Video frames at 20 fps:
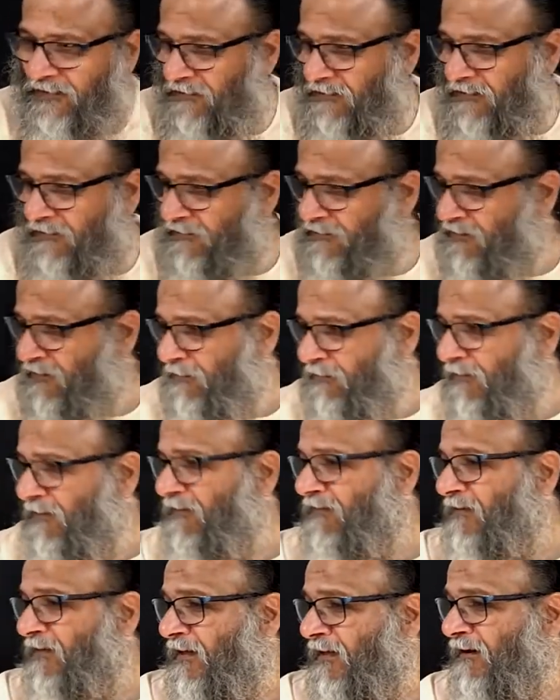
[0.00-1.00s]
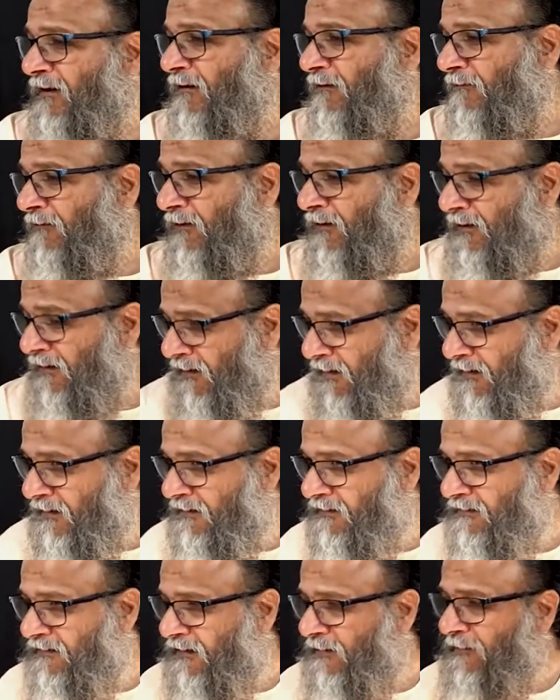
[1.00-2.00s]
His jeep is there in front, and
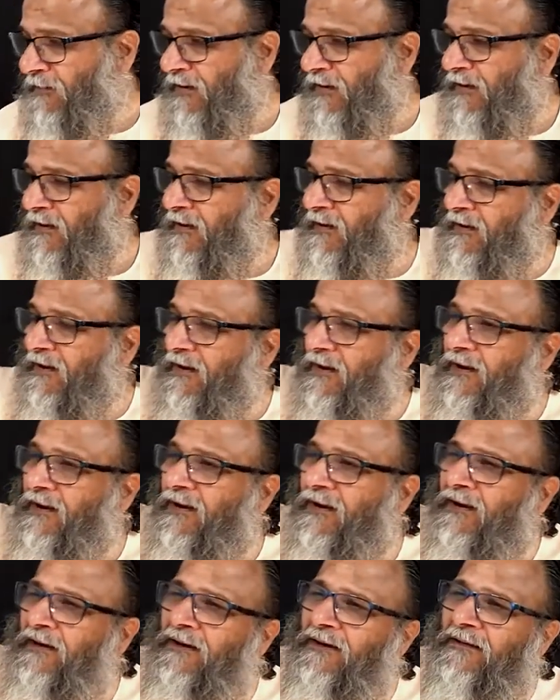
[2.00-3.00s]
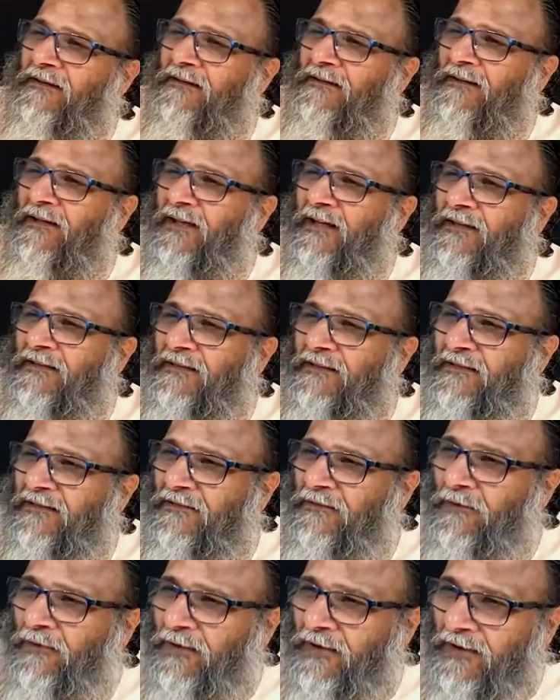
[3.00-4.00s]
he's coming. And he's, as
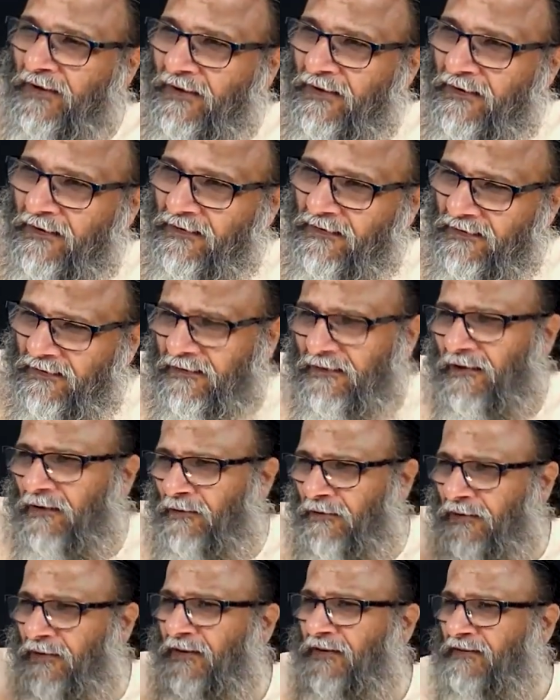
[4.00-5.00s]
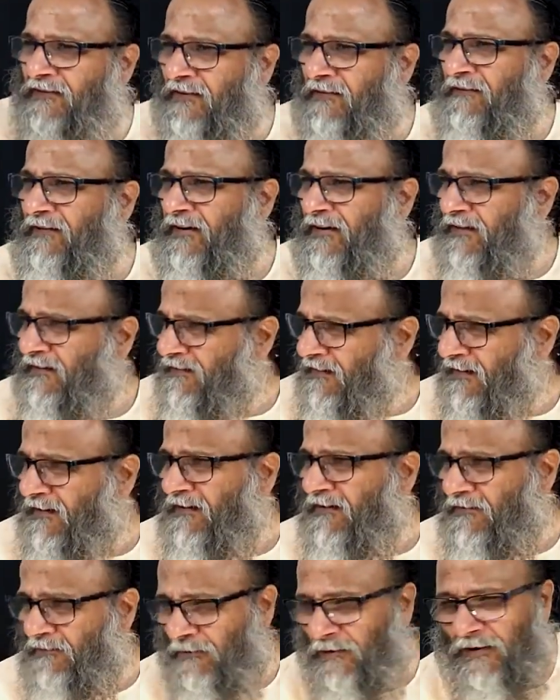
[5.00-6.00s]
he's going, he's now in his 70s,
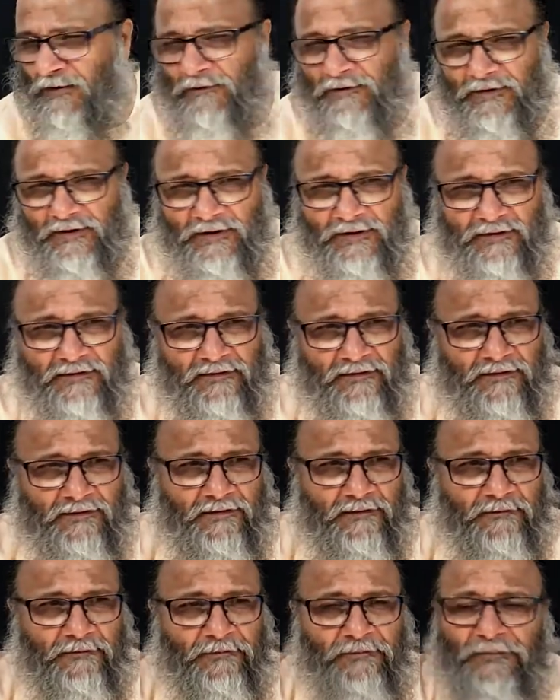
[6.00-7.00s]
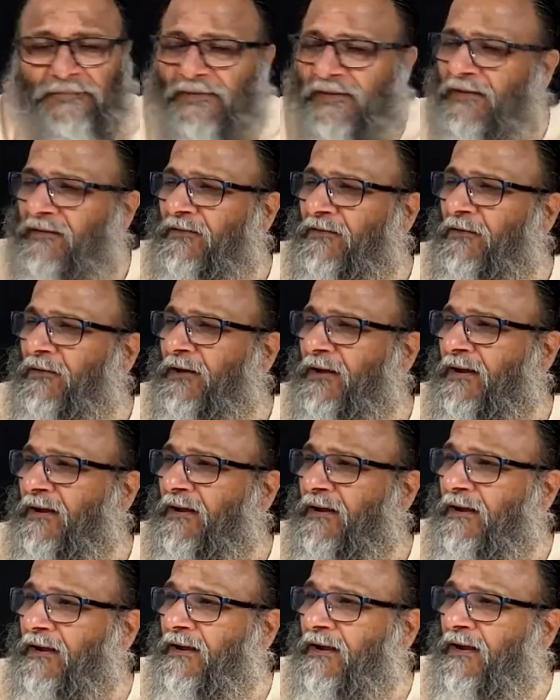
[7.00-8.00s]
80s, whatever he is, he's
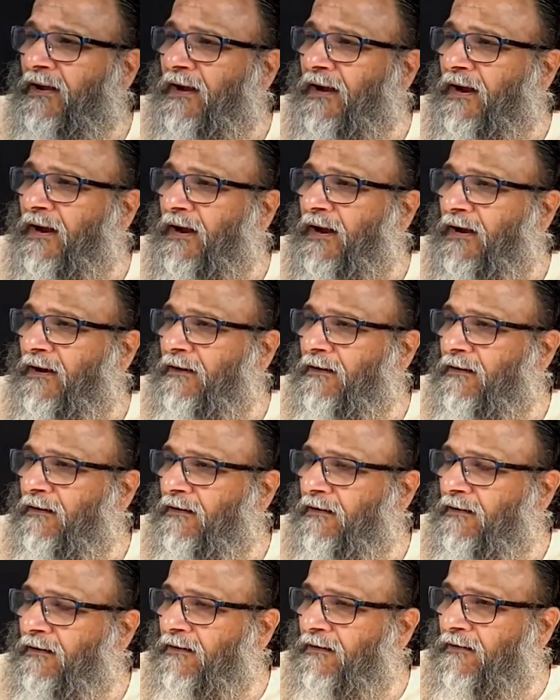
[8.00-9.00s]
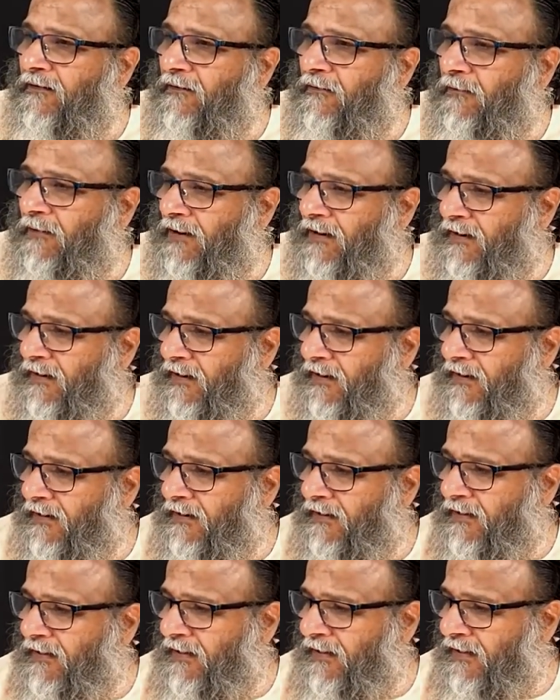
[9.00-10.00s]
going. And one
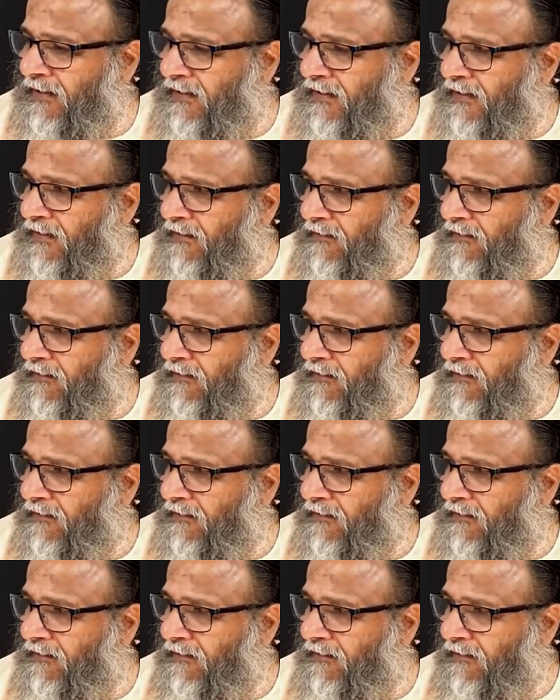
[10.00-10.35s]
lady